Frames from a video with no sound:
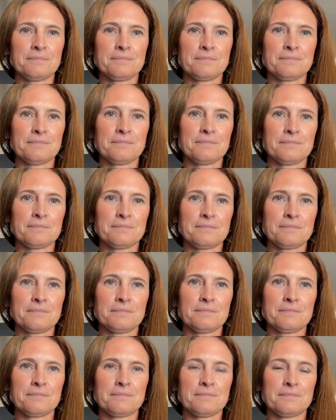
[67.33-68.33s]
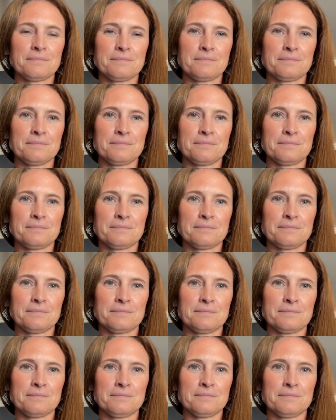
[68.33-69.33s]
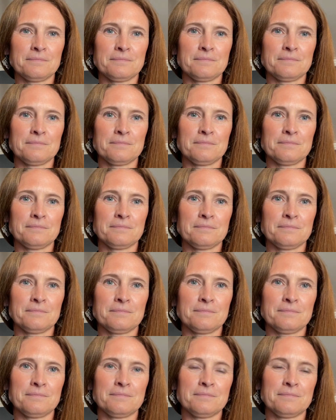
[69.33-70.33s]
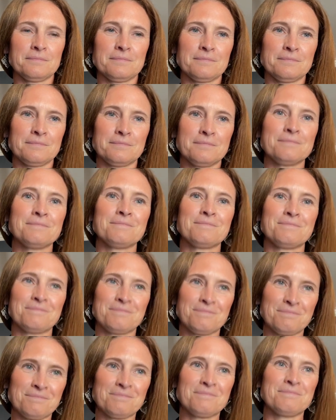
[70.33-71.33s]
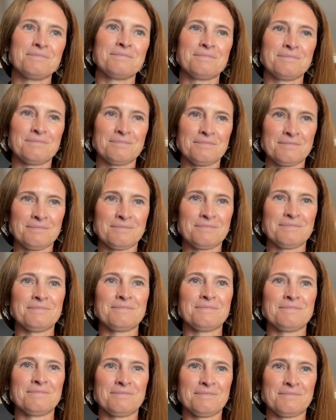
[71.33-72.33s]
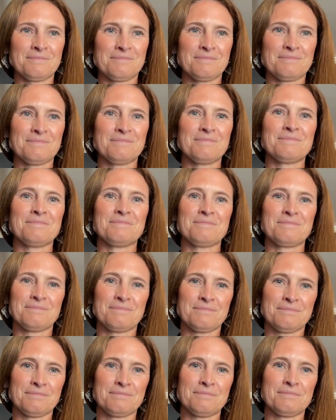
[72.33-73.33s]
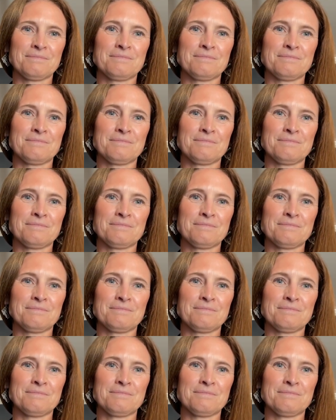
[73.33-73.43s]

(not speaking)